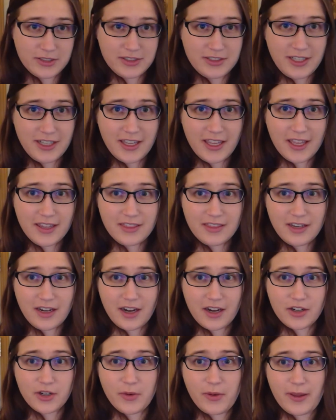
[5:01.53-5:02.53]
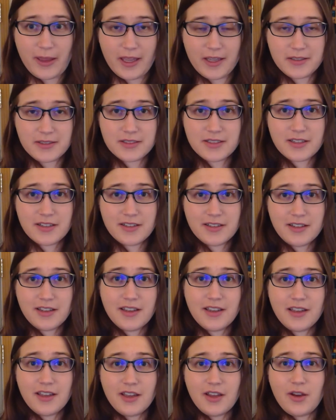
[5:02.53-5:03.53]
did they get there, you ask?
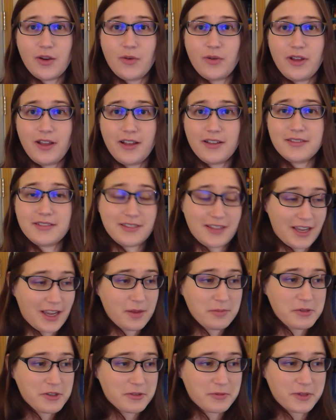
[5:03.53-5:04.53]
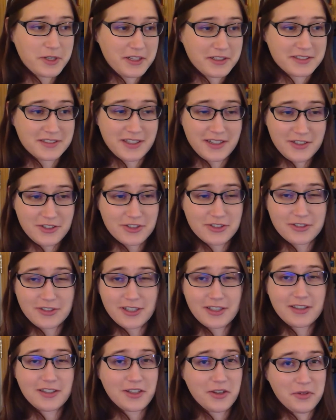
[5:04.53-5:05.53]
Well, they come to the realization
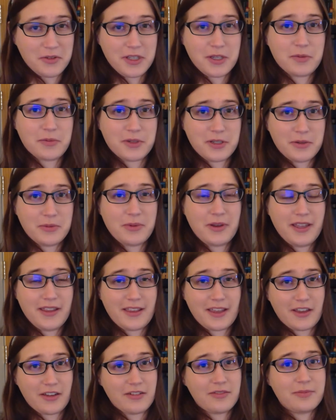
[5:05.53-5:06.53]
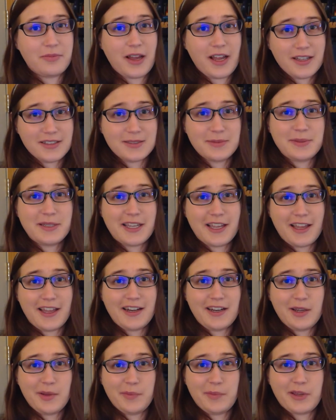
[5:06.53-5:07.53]
that the only real way they could have possibly
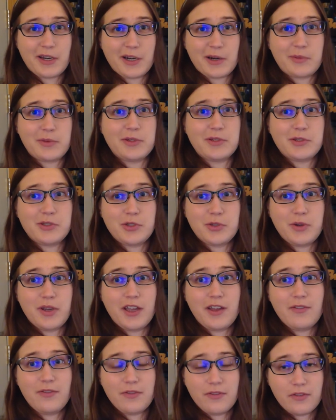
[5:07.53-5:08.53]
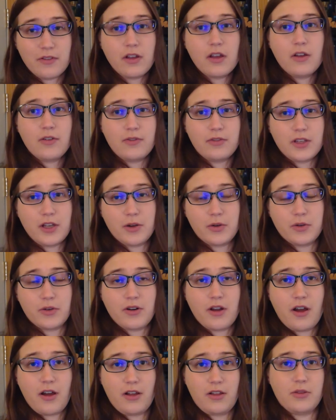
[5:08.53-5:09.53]
gotten up there was to have
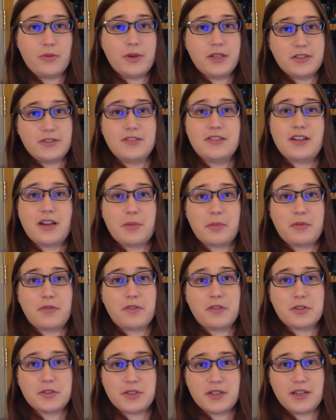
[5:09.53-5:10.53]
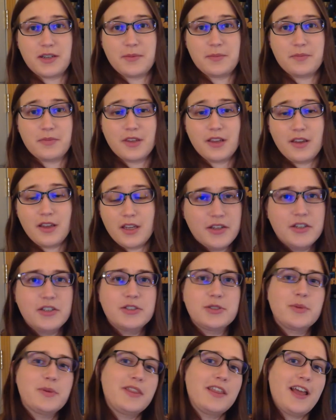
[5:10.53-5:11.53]
flown all the way to the top of the tree.
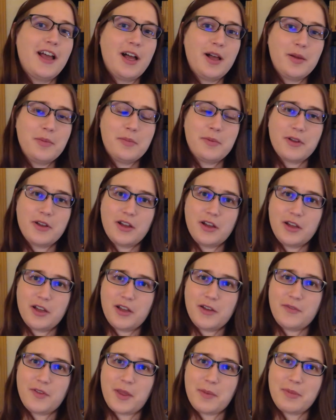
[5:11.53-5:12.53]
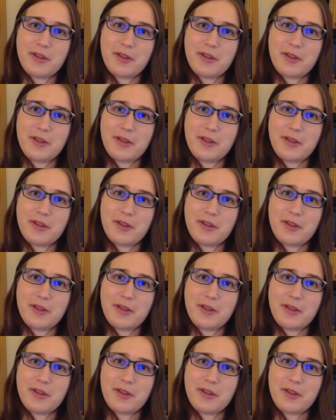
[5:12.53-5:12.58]
So with the help of a